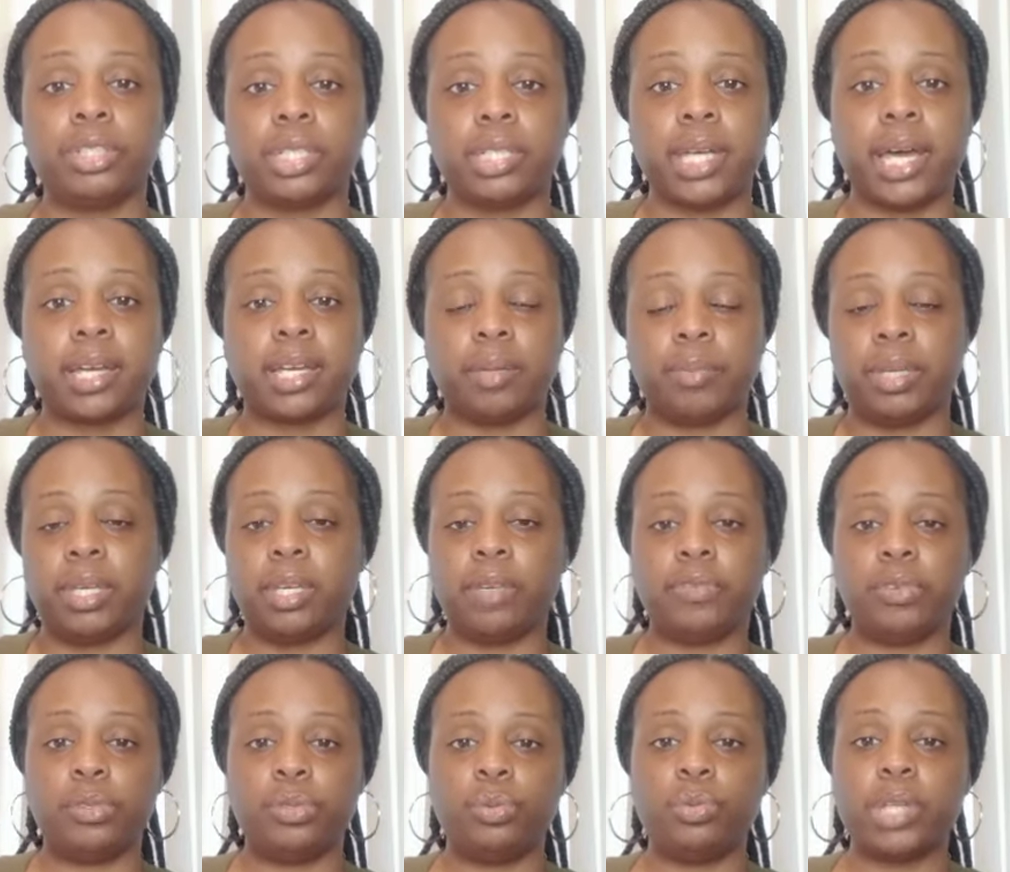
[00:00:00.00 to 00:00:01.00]
your document
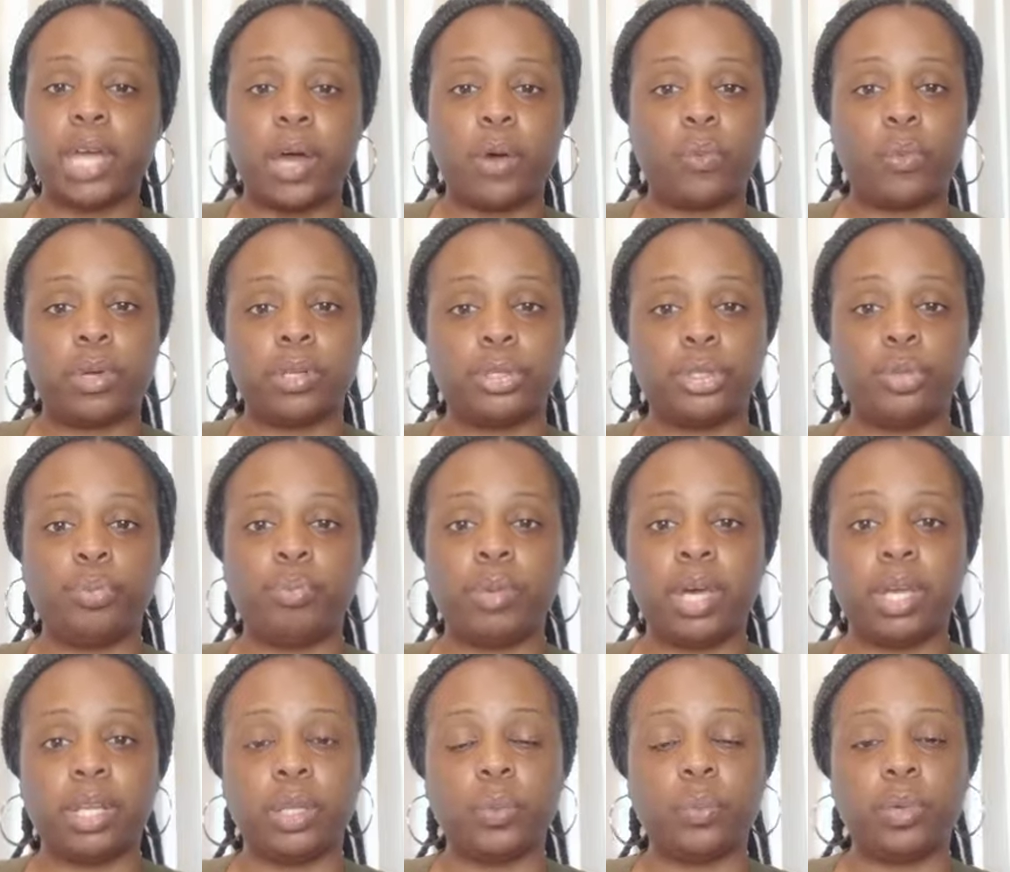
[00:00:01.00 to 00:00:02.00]
if you do not want to
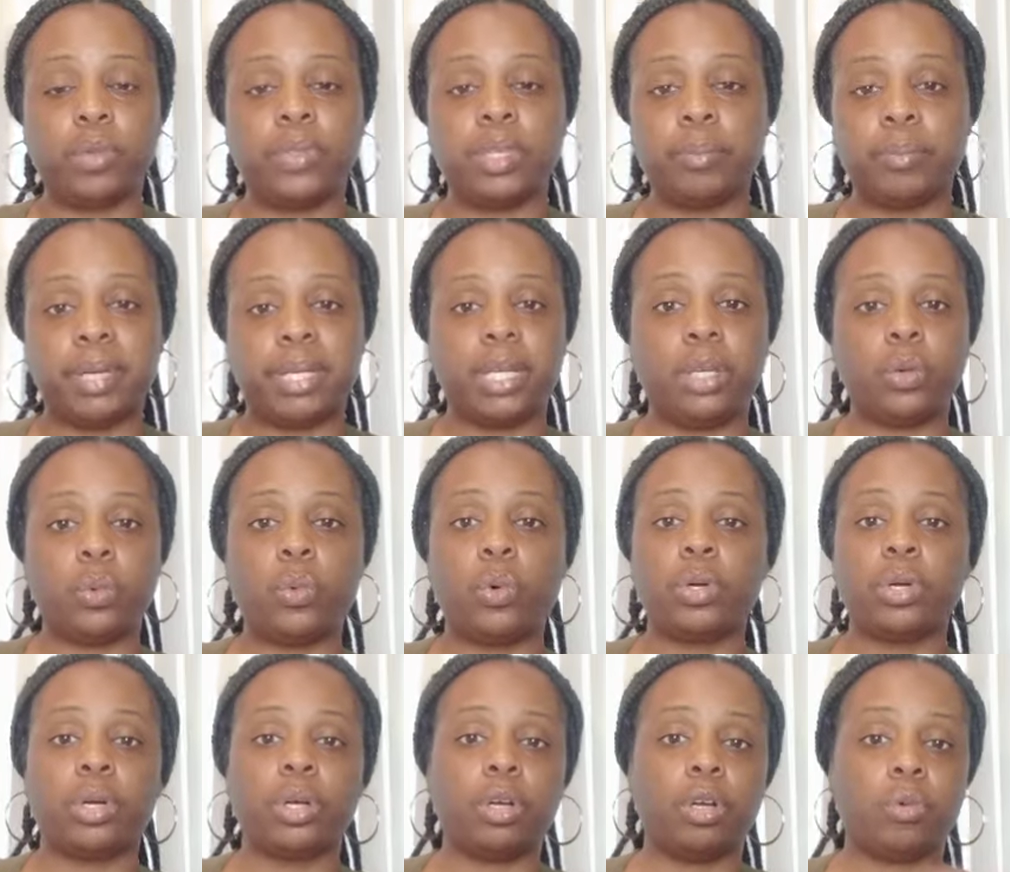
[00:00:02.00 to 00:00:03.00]
mail it with a money
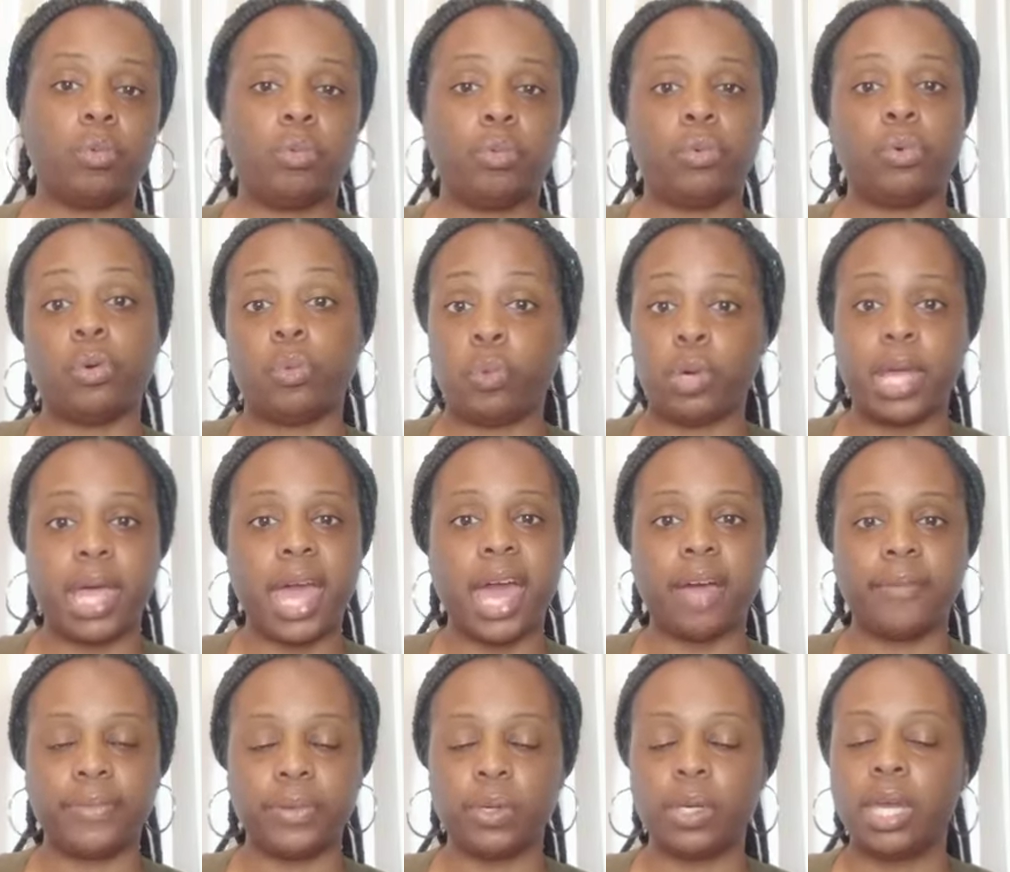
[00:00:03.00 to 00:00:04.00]
order or what
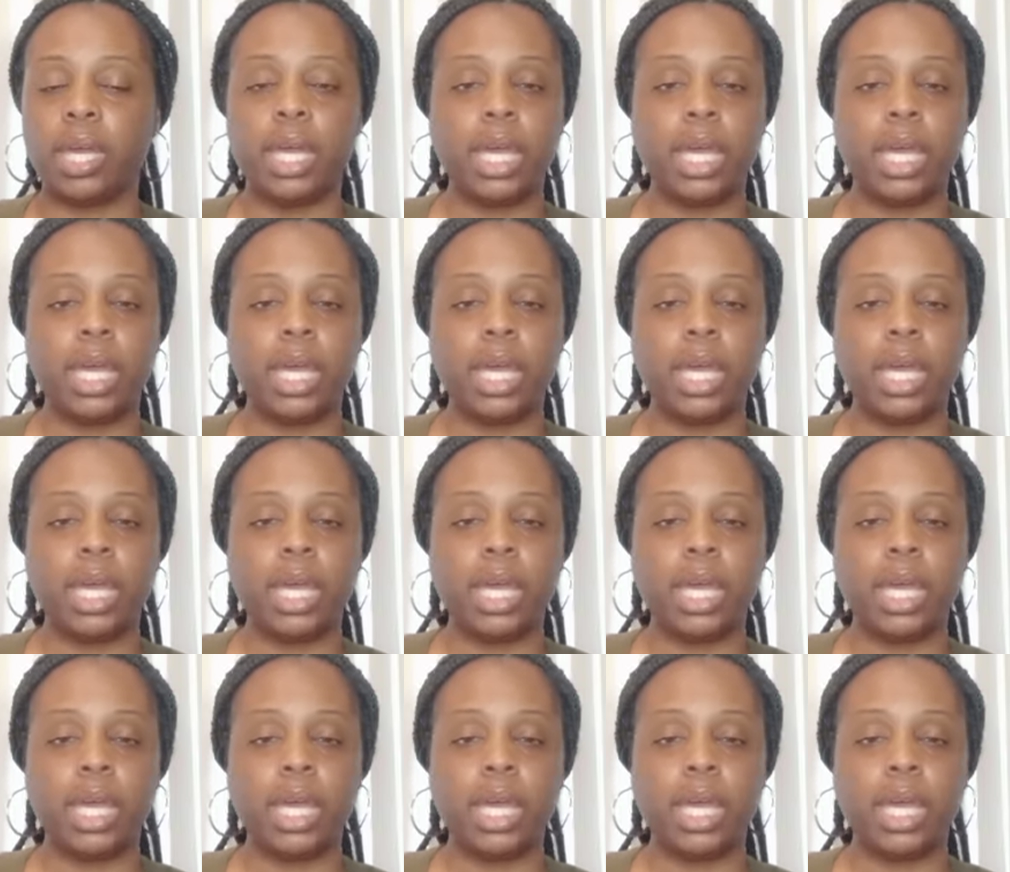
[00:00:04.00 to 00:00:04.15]
have you.